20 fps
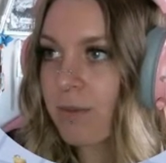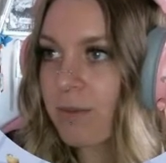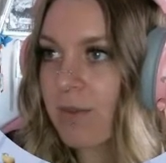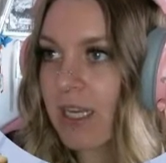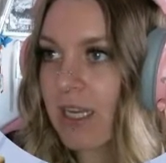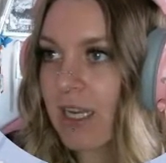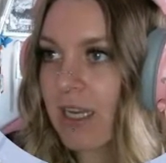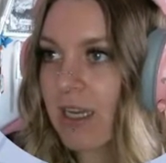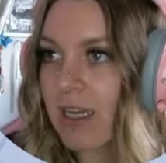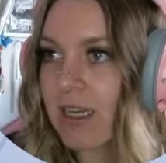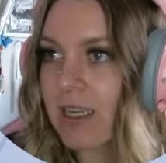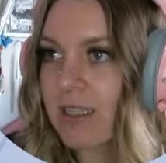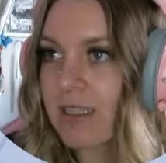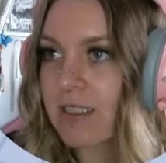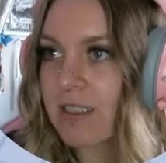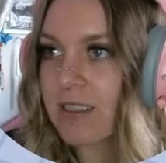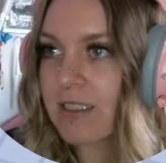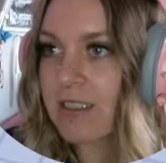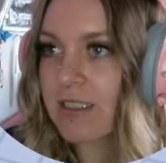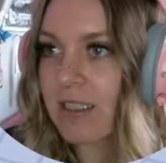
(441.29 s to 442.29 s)

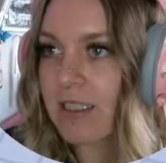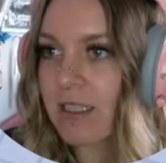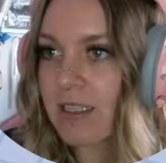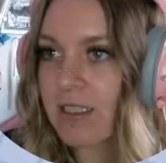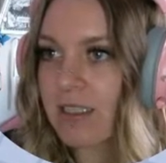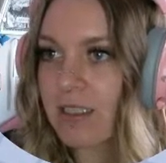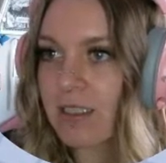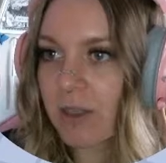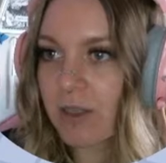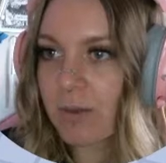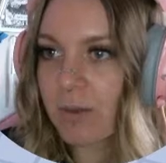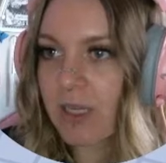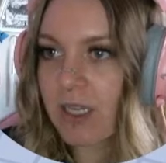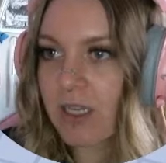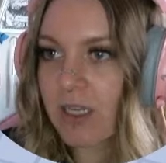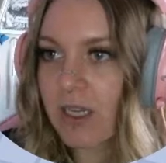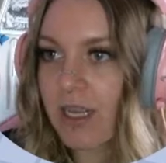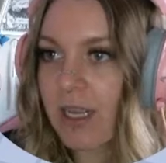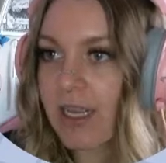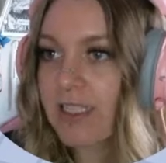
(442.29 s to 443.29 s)
because it's
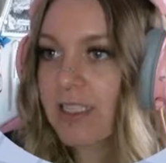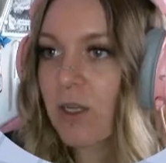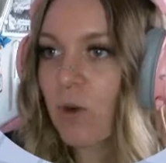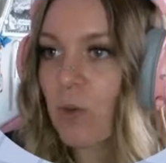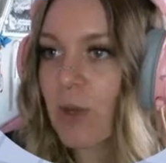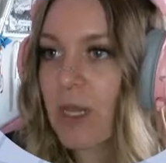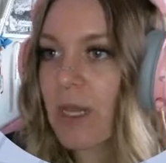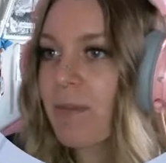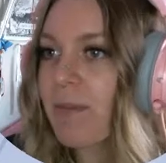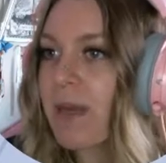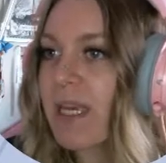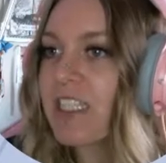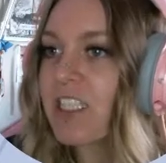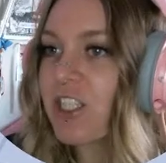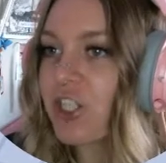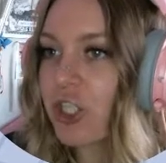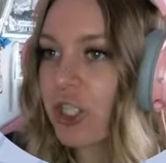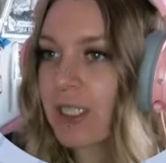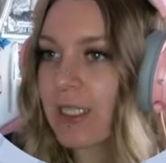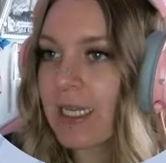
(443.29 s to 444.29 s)
a wee bit
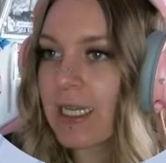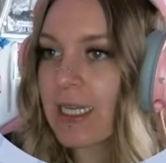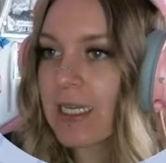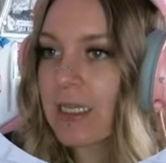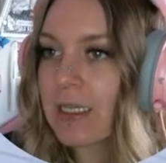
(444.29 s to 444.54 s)
chilly.